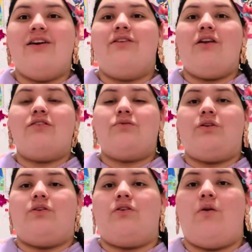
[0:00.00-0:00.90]
Who knows when
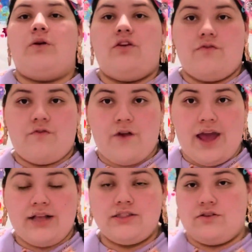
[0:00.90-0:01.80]
you go with your
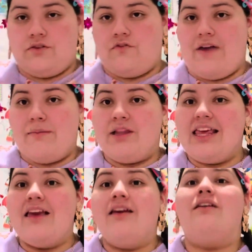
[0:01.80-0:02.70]
friends and your
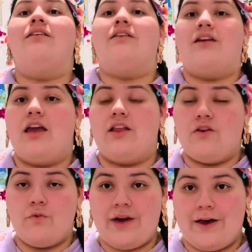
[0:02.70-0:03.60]
family? And
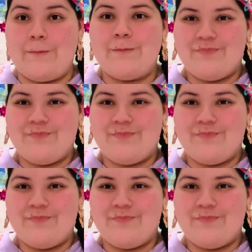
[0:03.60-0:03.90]
you will.